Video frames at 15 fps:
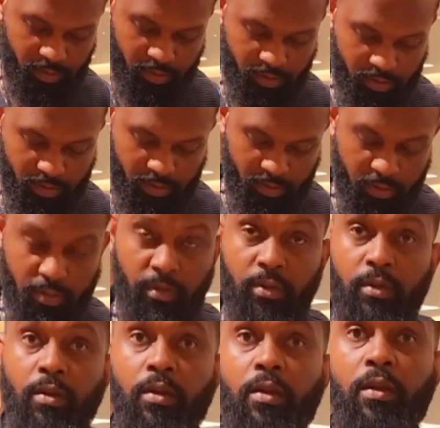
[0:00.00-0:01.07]
No, baby, it doesn't
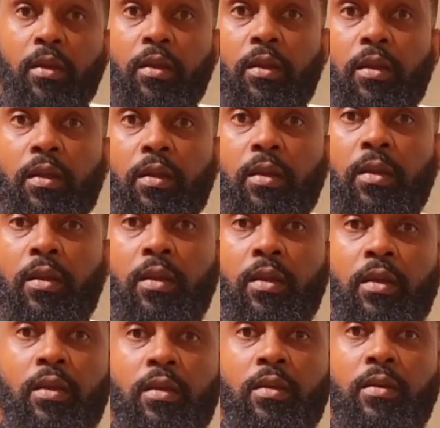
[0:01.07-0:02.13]
need to be bigger.
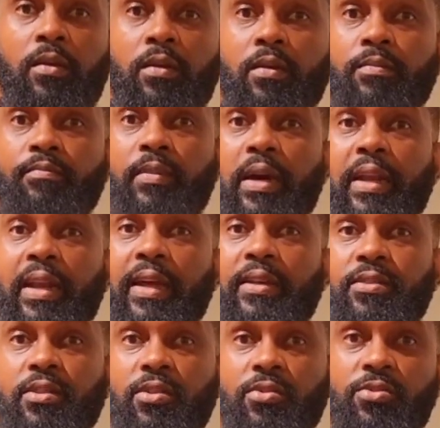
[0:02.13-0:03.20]
Honestly.
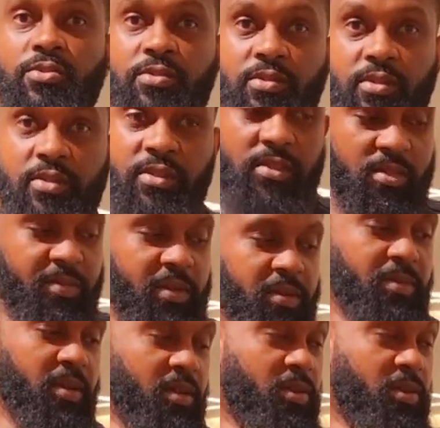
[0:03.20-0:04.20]
Like loose, loose, loose,